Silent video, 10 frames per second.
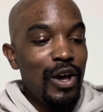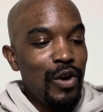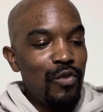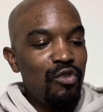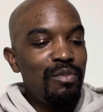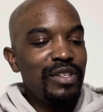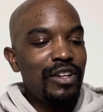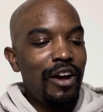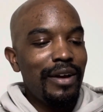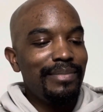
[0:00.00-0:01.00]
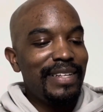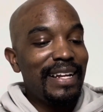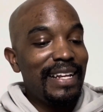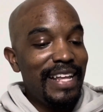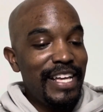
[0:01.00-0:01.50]
Rumors are that
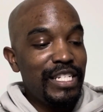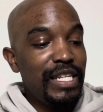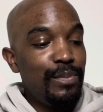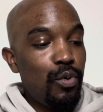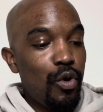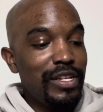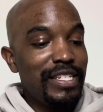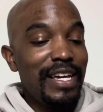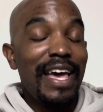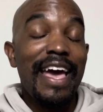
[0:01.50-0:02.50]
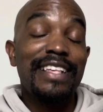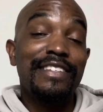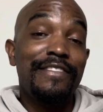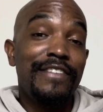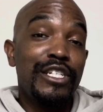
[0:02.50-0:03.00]
allegedly Porsha has
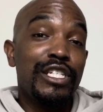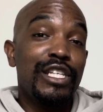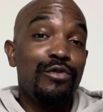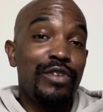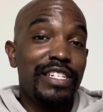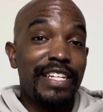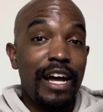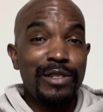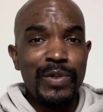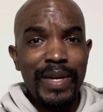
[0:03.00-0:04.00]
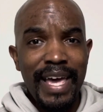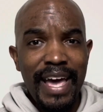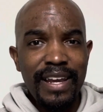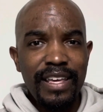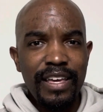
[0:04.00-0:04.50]
officially reached out to
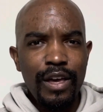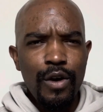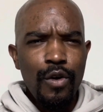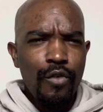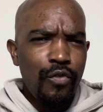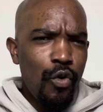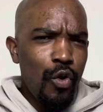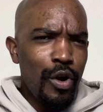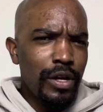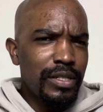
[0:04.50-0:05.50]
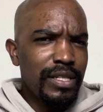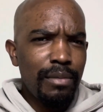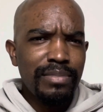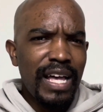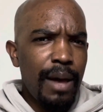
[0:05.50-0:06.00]
Kandi for
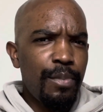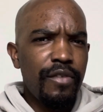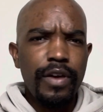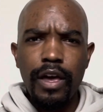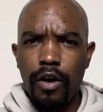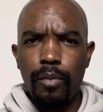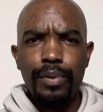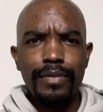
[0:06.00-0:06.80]
some type of help.